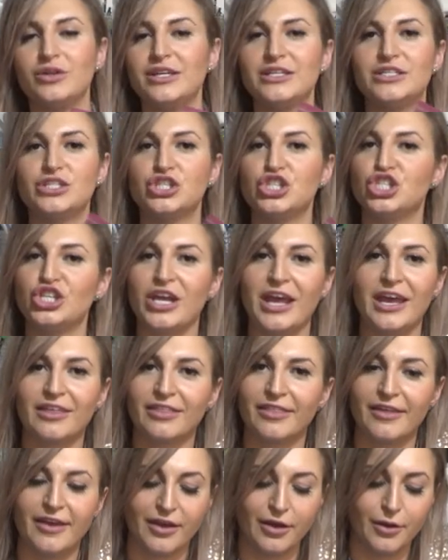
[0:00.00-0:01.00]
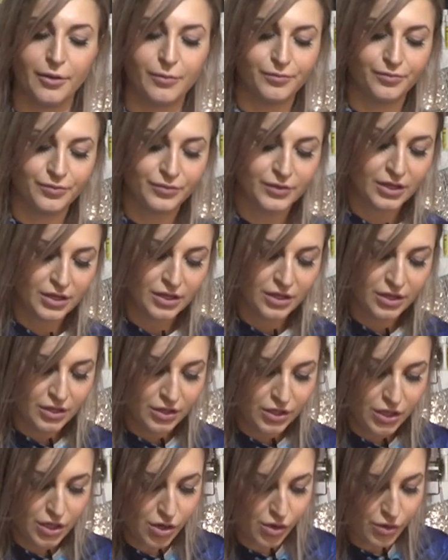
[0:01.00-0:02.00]
need to shake them.
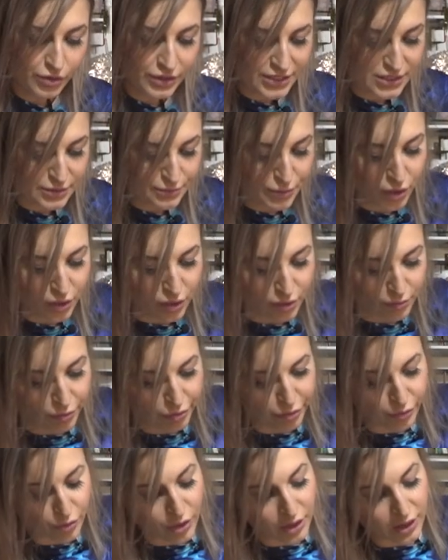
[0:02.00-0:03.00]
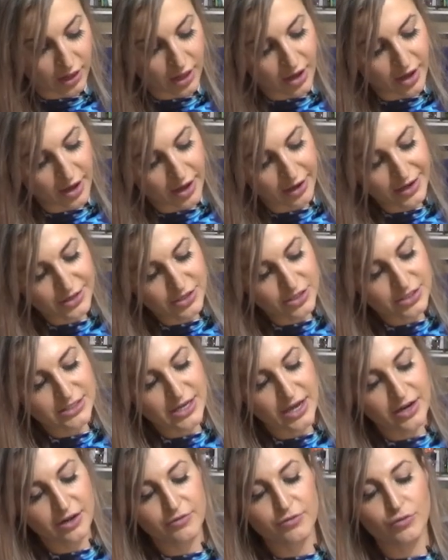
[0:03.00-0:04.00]
You don't need to put them through a lot. I just
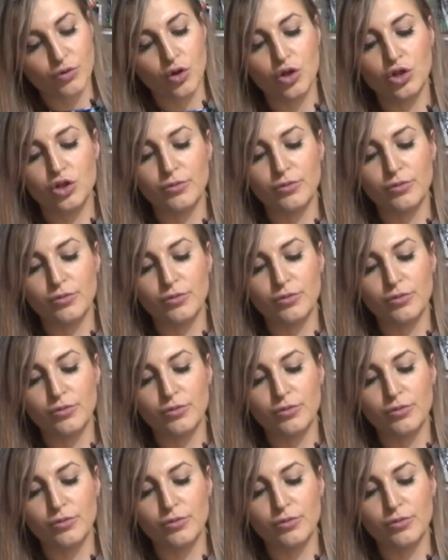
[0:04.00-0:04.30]
kind of roll